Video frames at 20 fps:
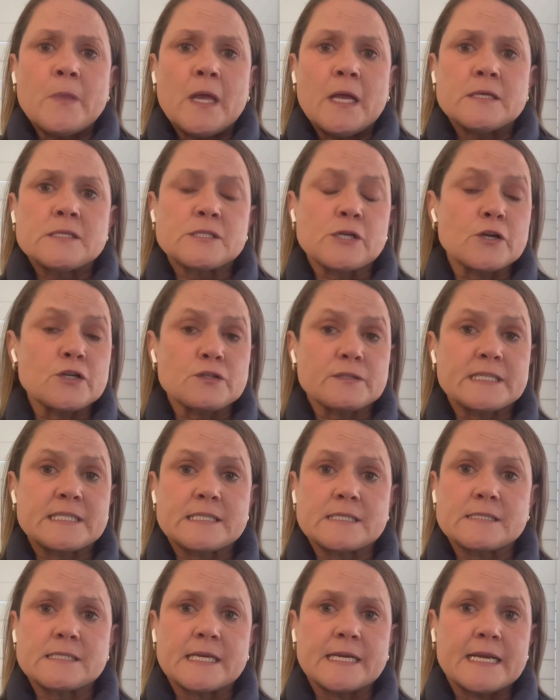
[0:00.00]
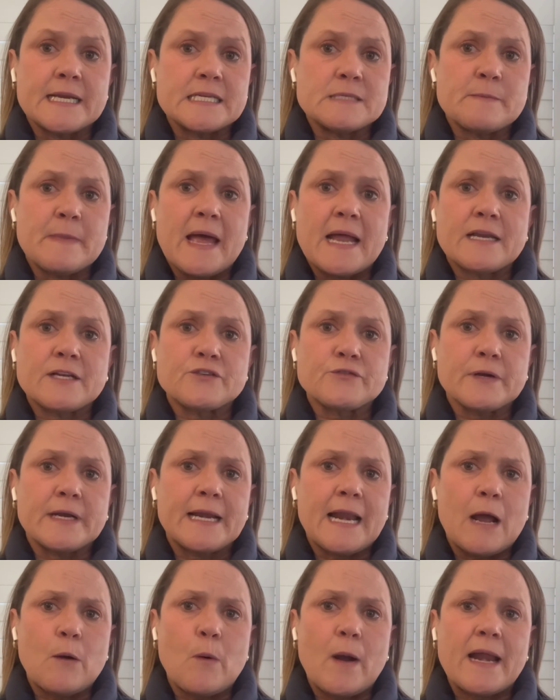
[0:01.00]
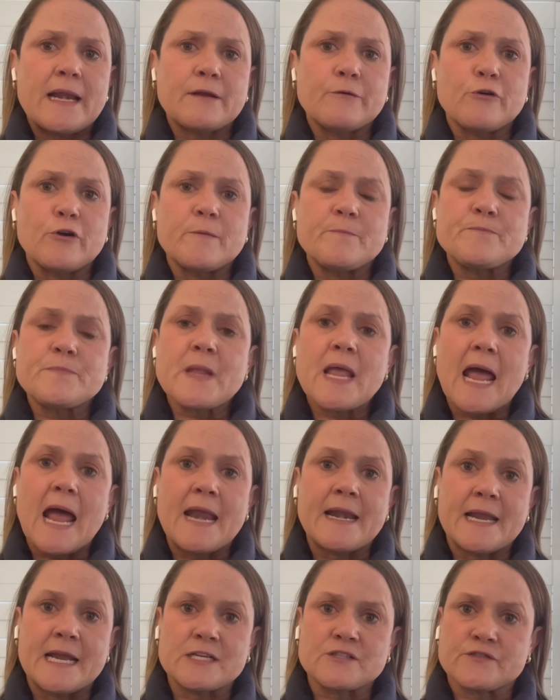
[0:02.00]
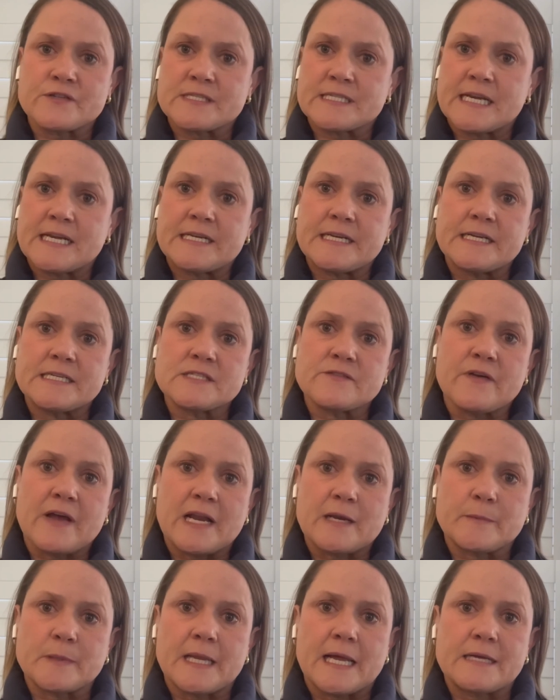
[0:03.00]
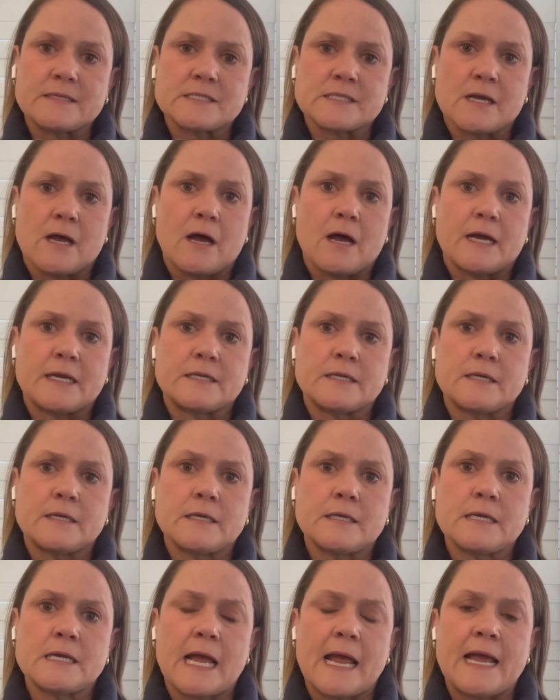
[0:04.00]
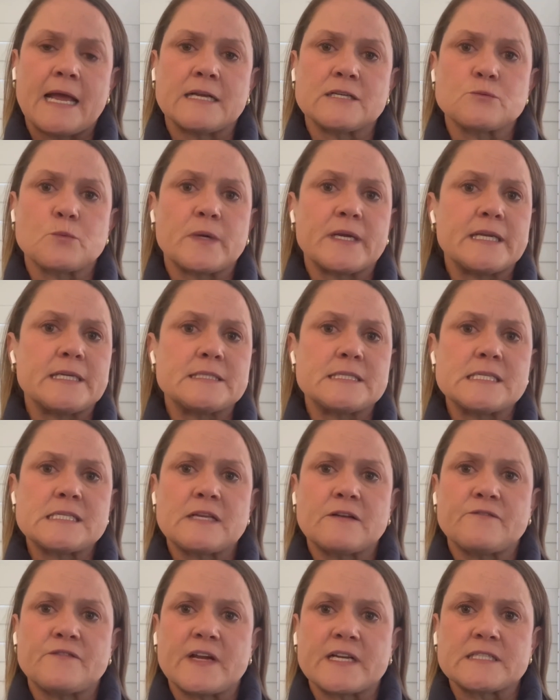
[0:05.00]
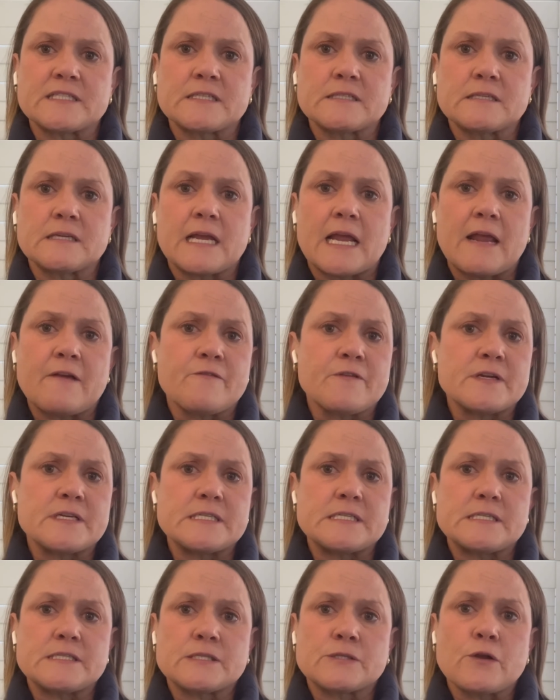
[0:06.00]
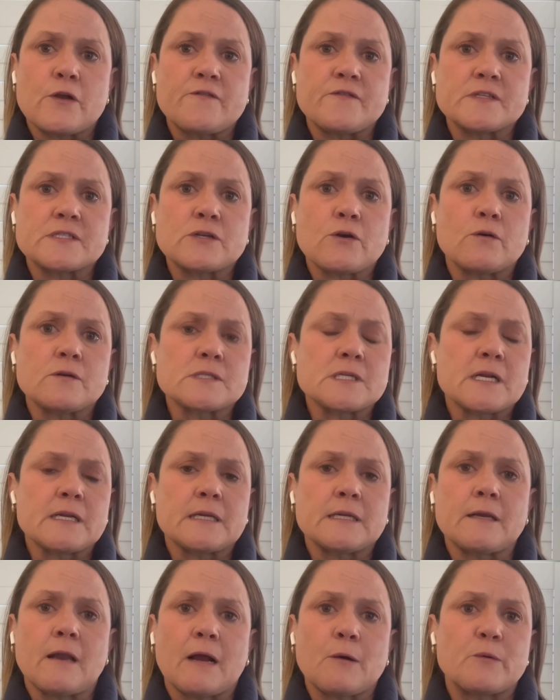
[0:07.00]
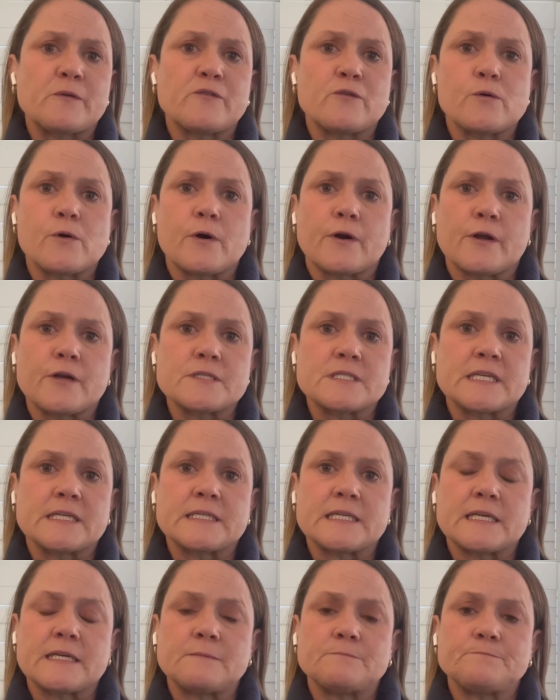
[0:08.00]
Social distancing is mandatory in our waiting room, and extra seating is available outside. And we disinfect every surface constantly, like we've all got OCD.